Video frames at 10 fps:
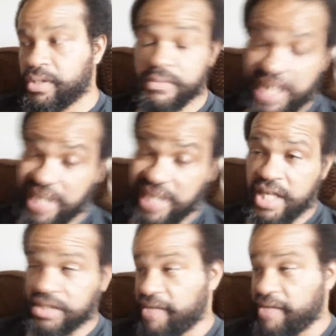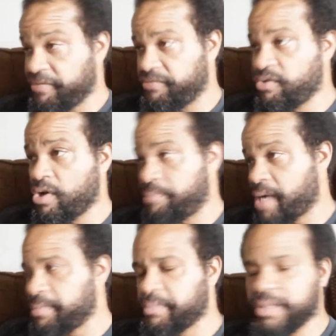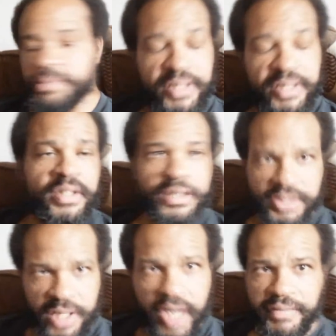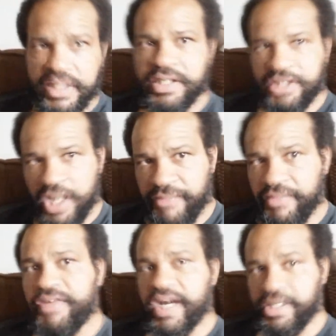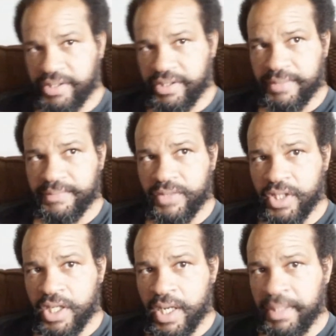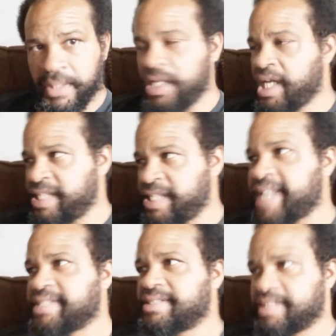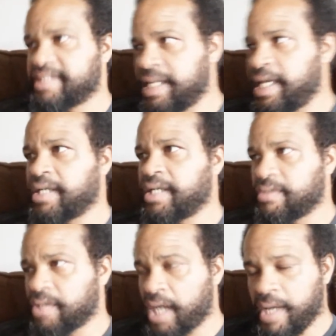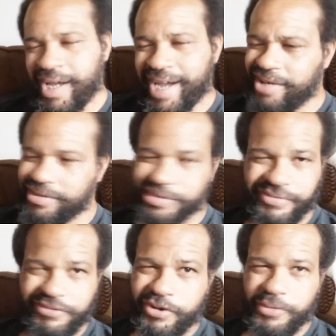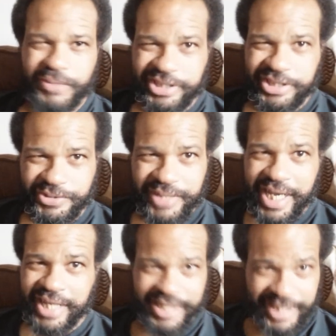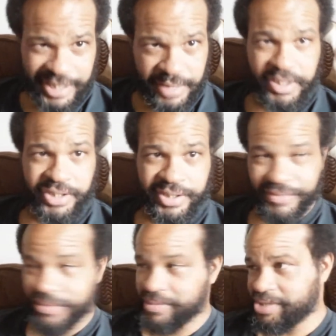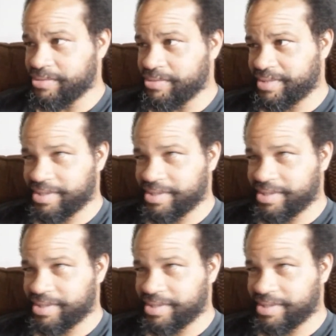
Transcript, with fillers: eh, not tough for Floyd probably, but tough the tougher fighters. You know what I mean? And that's the thing. Now I don't know if Floyd wants to do that in an exhibition. If he wants to go with